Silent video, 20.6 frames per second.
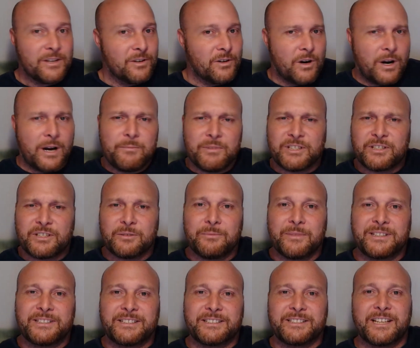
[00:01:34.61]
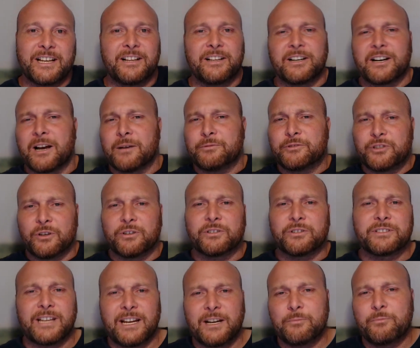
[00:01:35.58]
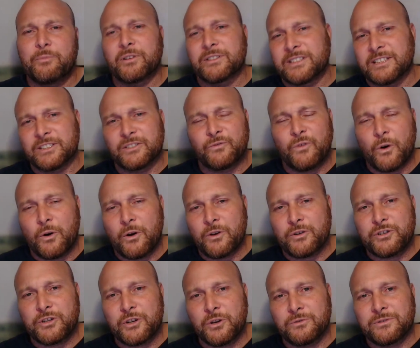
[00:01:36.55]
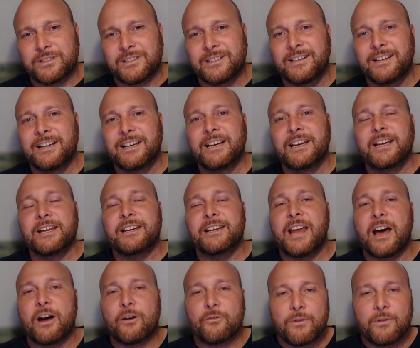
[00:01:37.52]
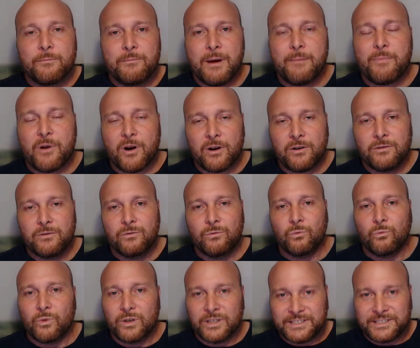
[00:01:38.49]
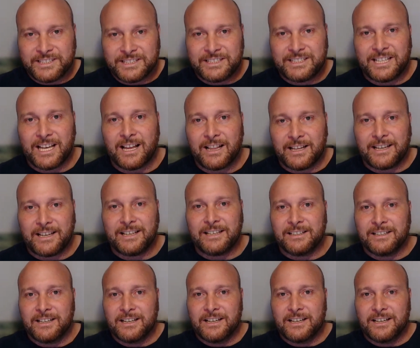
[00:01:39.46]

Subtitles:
All right, Mr. and Mrs. Seller, I'm so excited to book this photo shoot. Now, remember, we're selling